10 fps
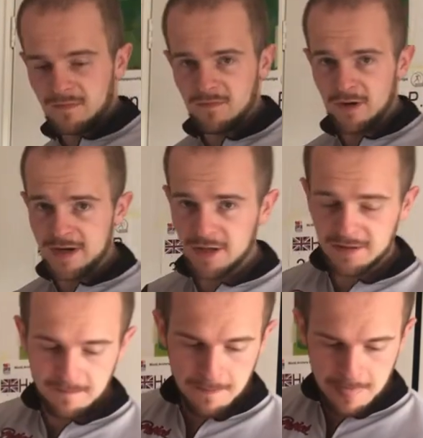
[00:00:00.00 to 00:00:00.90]
Very good.
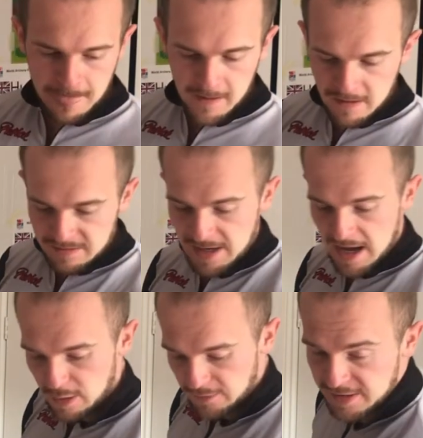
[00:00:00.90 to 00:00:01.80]
So
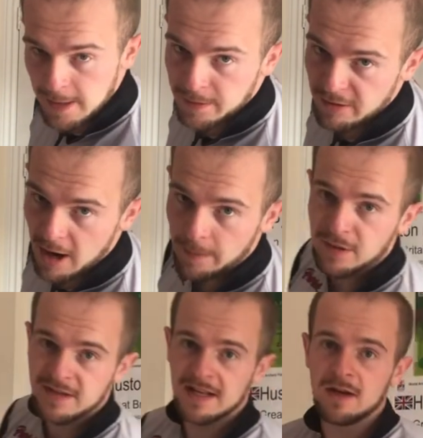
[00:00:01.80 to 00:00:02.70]
now if you slip your elbow
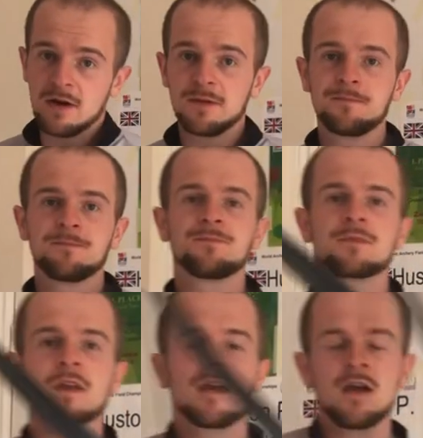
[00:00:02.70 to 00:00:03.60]
sling on,
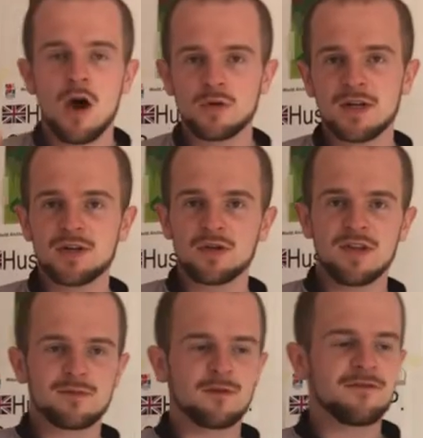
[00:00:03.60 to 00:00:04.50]
only do
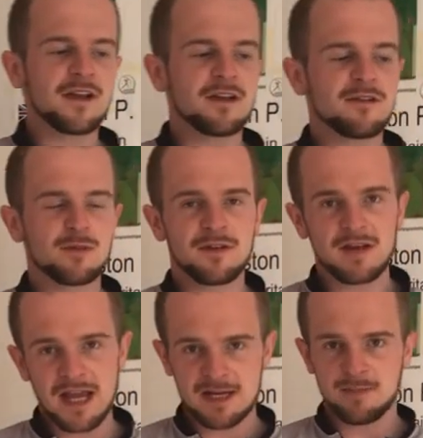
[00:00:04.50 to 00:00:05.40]
this with fingers with a
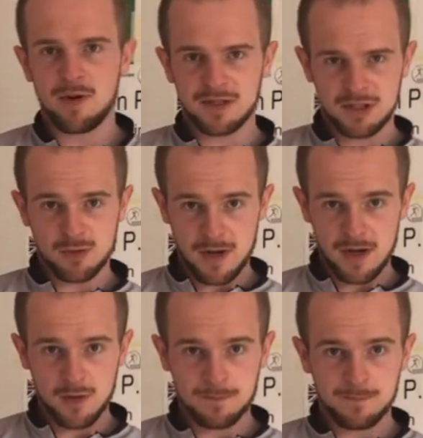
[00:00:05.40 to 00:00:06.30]
light poundage bow,